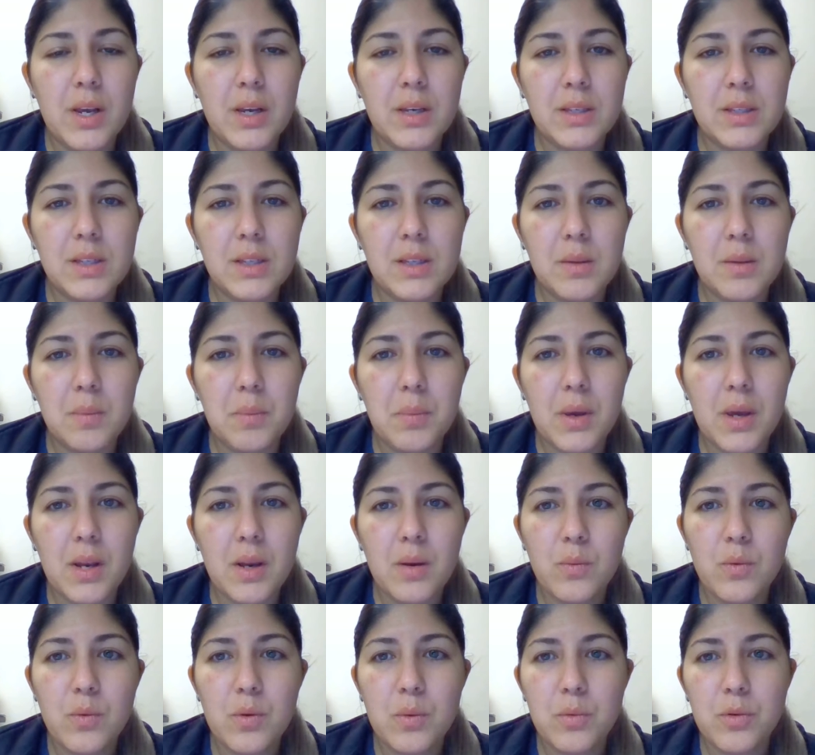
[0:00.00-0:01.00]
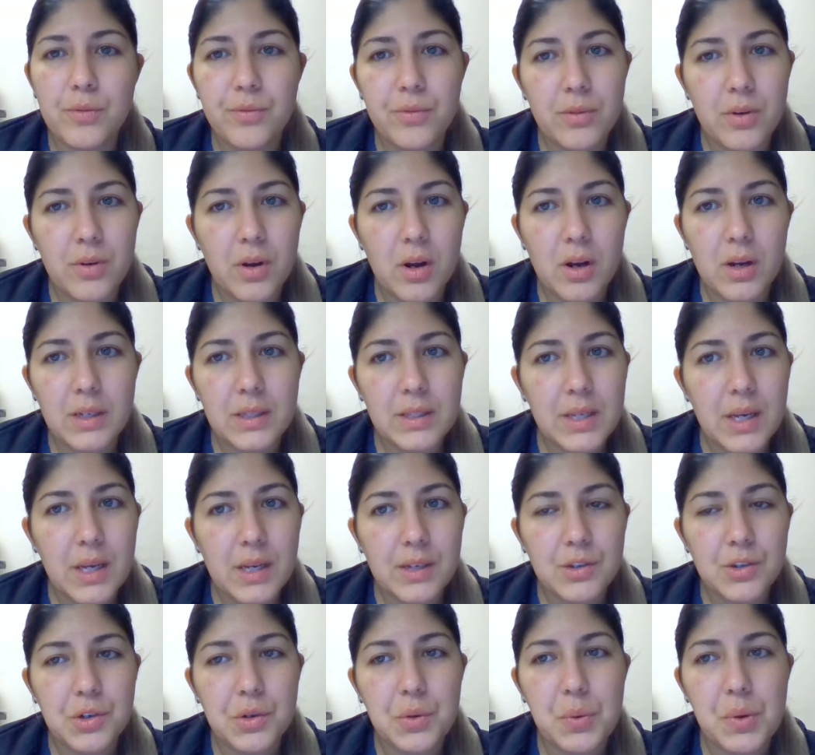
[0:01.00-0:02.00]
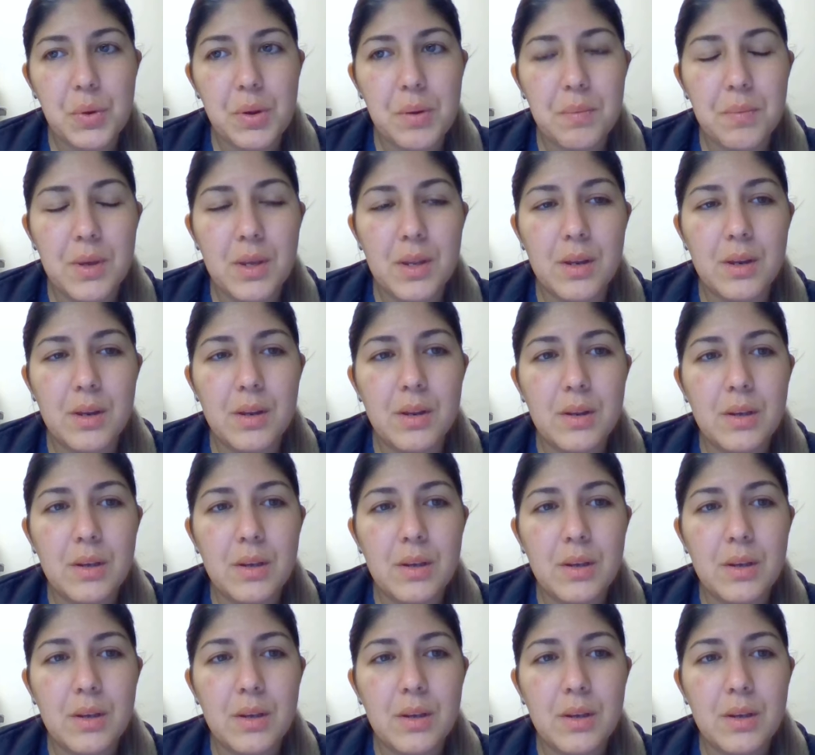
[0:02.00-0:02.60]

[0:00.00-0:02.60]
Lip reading: exit the bed and remove all attached equipment.